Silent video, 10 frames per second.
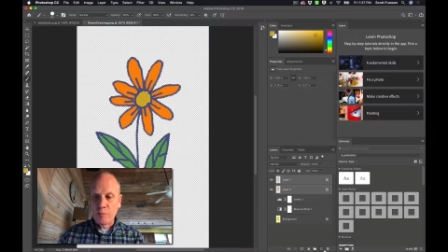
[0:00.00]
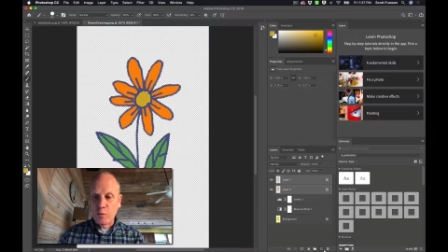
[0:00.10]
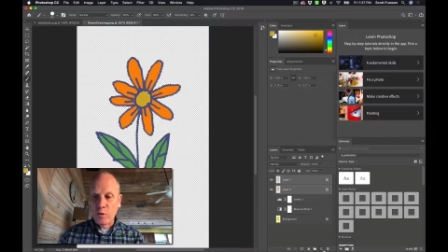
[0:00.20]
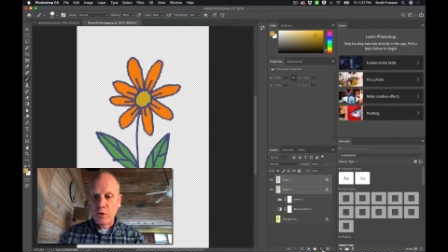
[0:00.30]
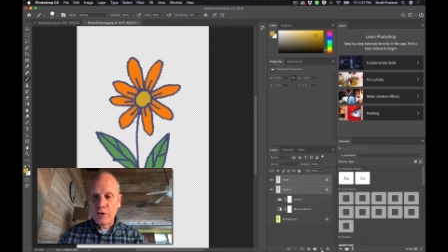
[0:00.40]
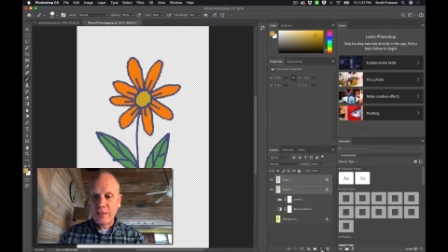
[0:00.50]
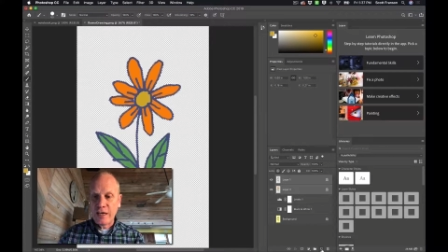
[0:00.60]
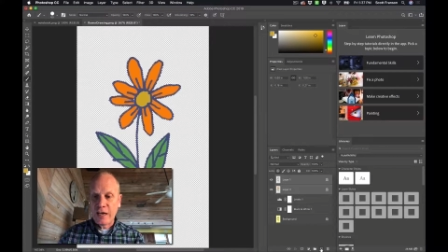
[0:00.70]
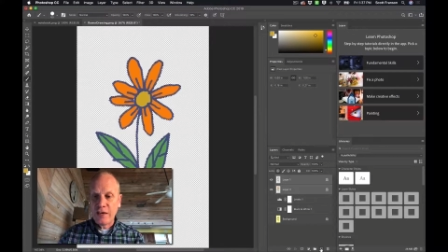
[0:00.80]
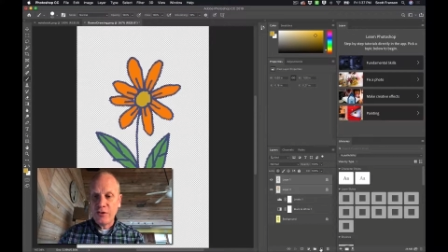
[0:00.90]
We're going
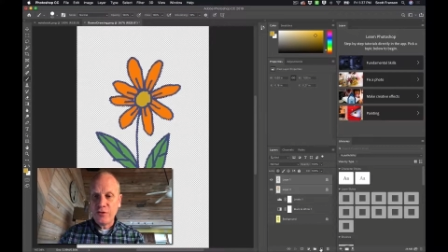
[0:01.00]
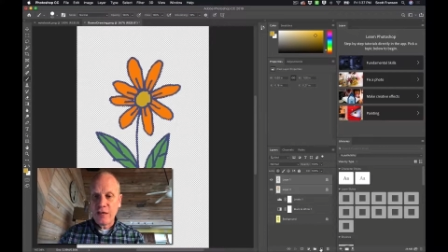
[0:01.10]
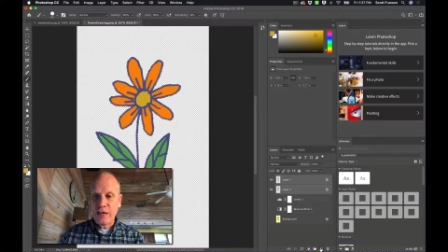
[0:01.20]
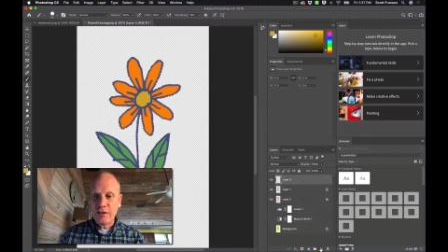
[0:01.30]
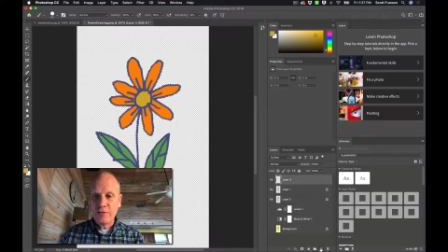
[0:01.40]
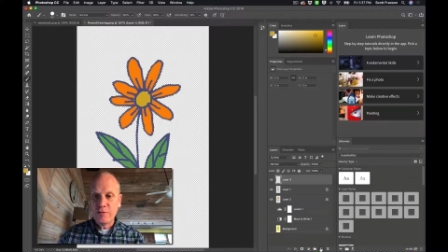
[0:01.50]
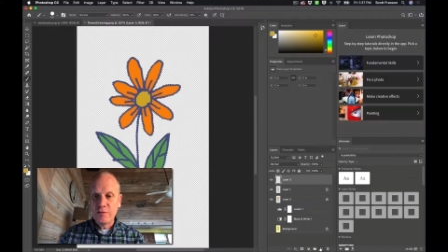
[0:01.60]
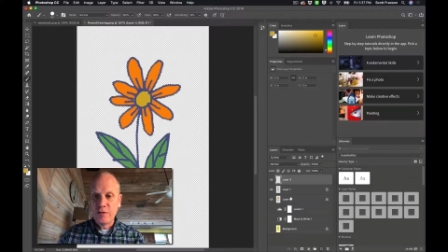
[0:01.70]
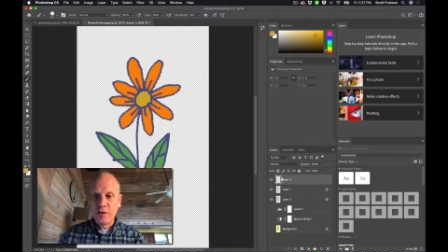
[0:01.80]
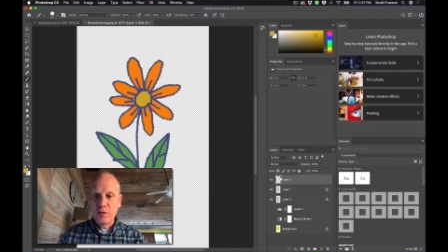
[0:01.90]
to add a new layer.
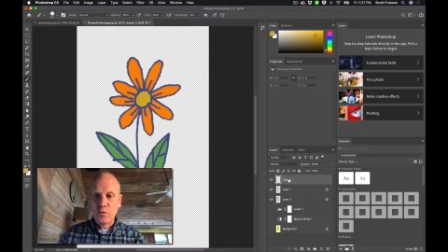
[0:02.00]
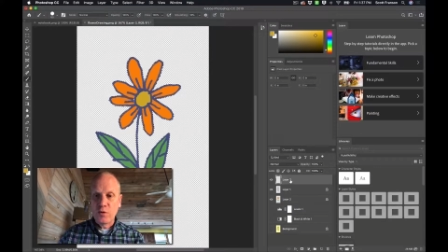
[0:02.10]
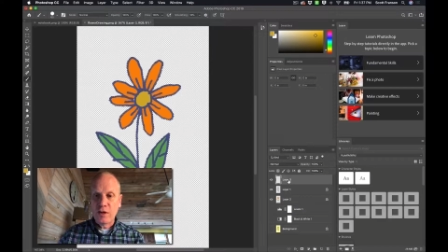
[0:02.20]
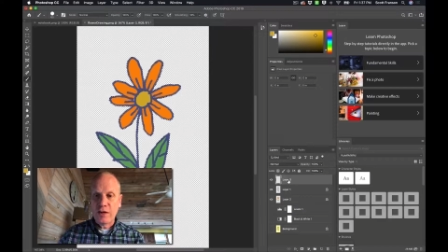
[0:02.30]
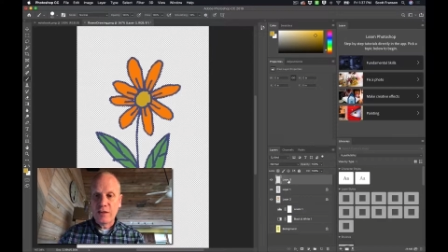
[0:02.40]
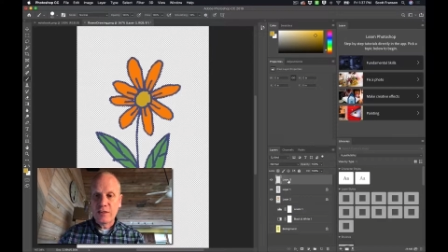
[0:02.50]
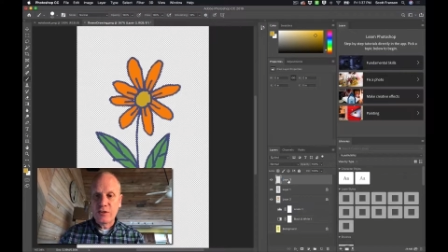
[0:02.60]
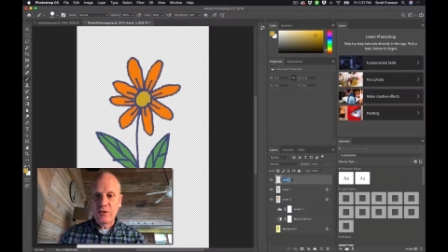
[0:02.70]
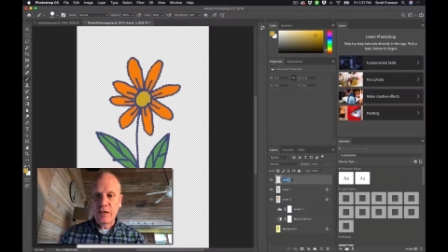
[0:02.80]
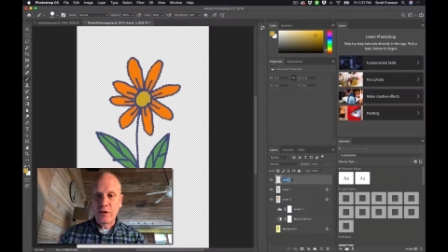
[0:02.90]
We'll call this
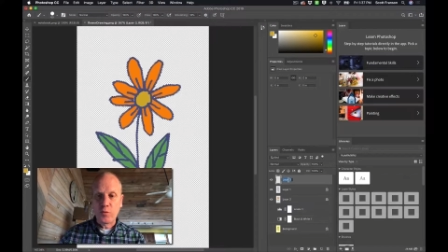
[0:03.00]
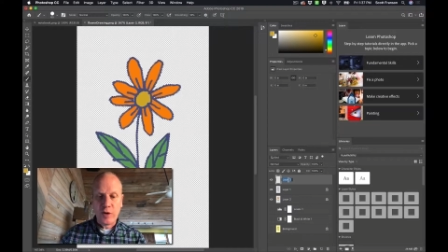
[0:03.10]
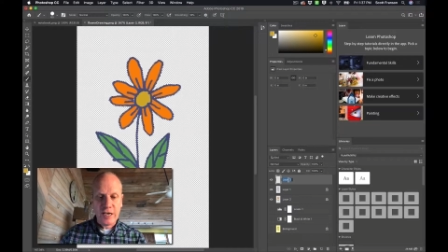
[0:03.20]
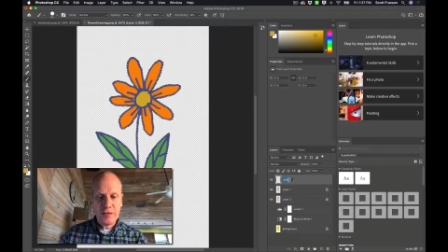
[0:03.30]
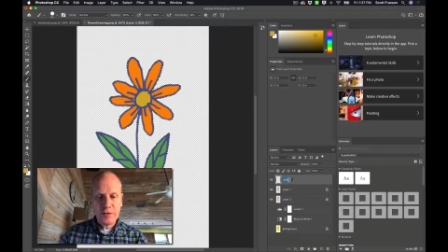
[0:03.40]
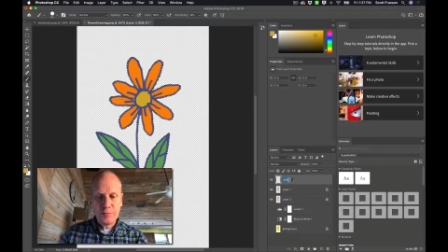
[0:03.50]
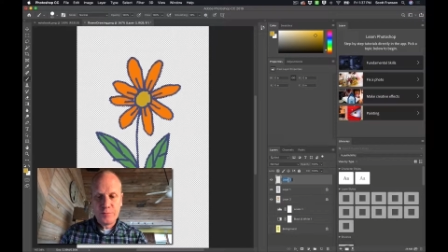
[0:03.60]
new layer white.